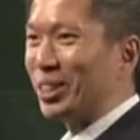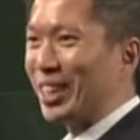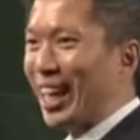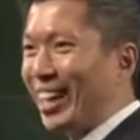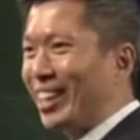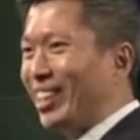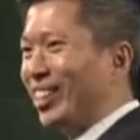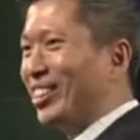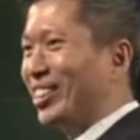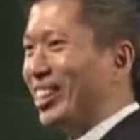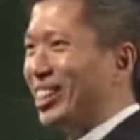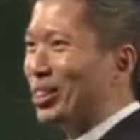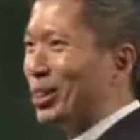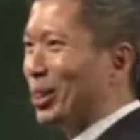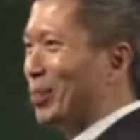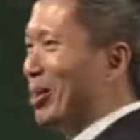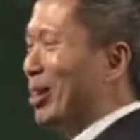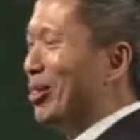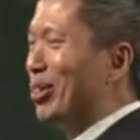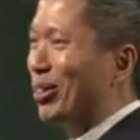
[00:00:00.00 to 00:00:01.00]
sign on the
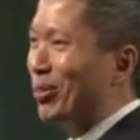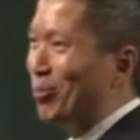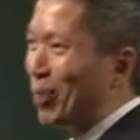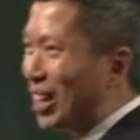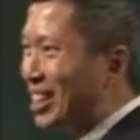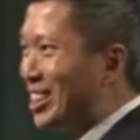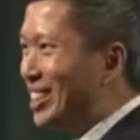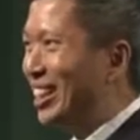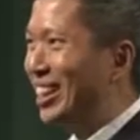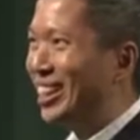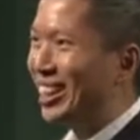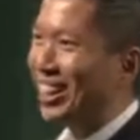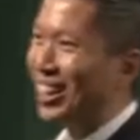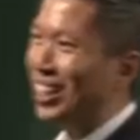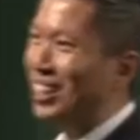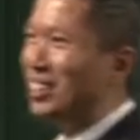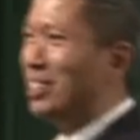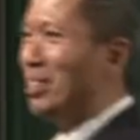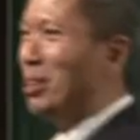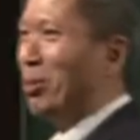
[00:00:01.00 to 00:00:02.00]
agreement with best date,
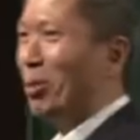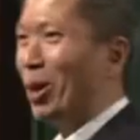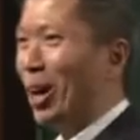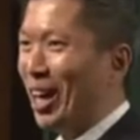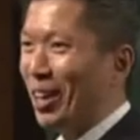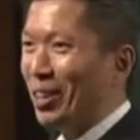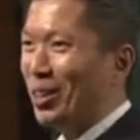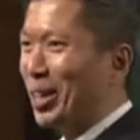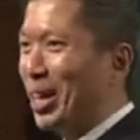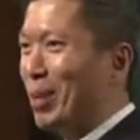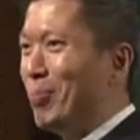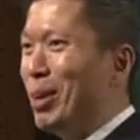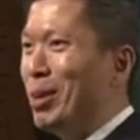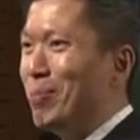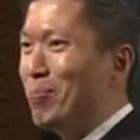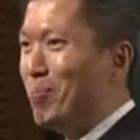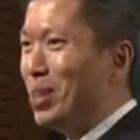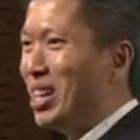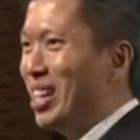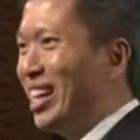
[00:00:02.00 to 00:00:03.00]
you can
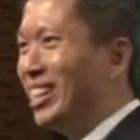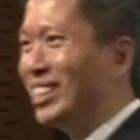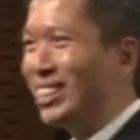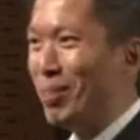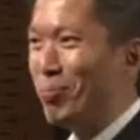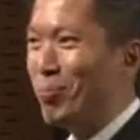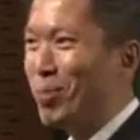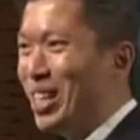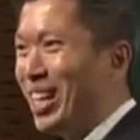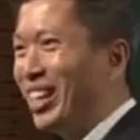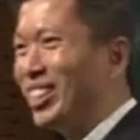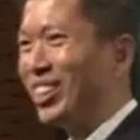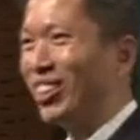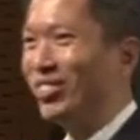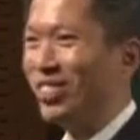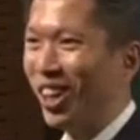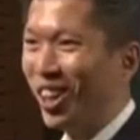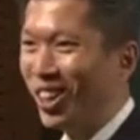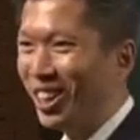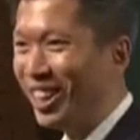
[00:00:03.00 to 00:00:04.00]
make millions and millions
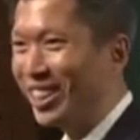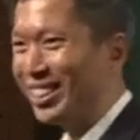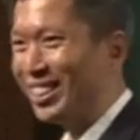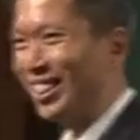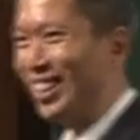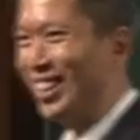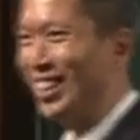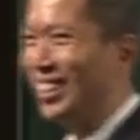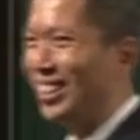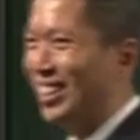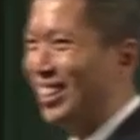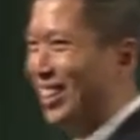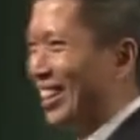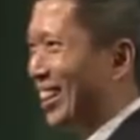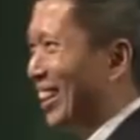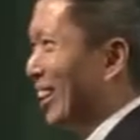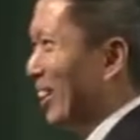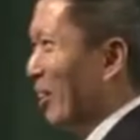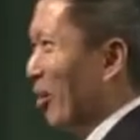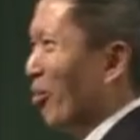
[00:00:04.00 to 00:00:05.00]
of dollars.
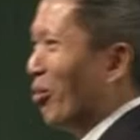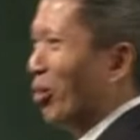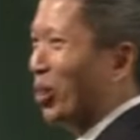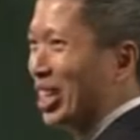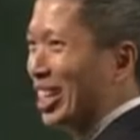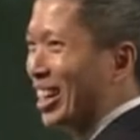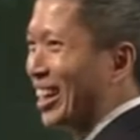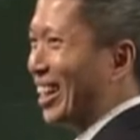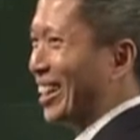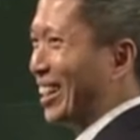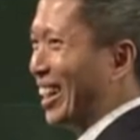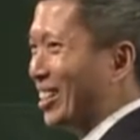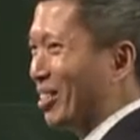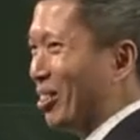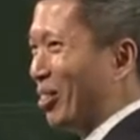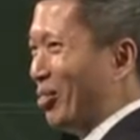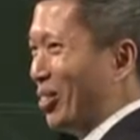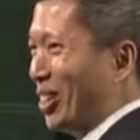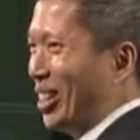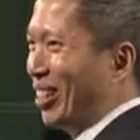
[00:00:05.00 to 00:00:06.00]
Hopefully, then
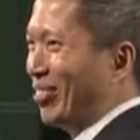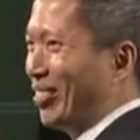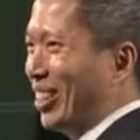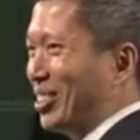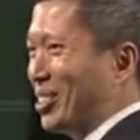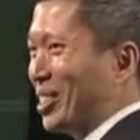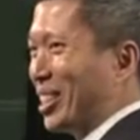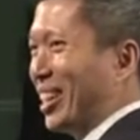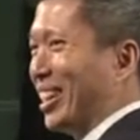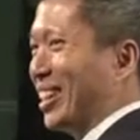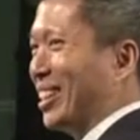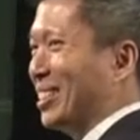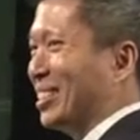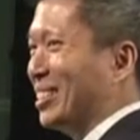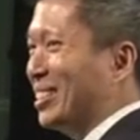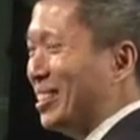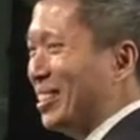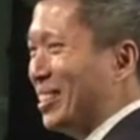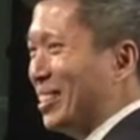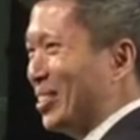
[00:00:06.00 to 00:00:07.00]
hopefully after
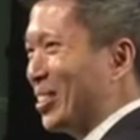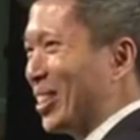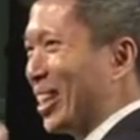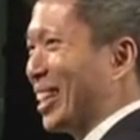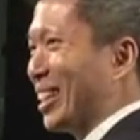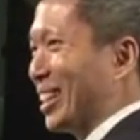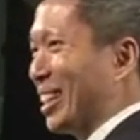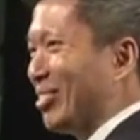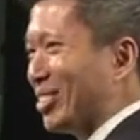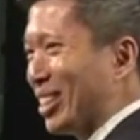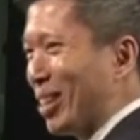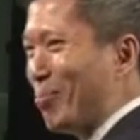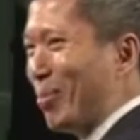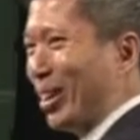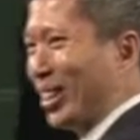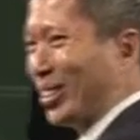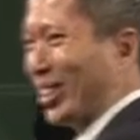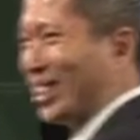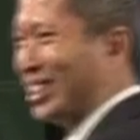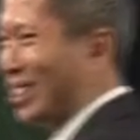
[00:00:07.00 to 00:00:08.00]
you can give some back to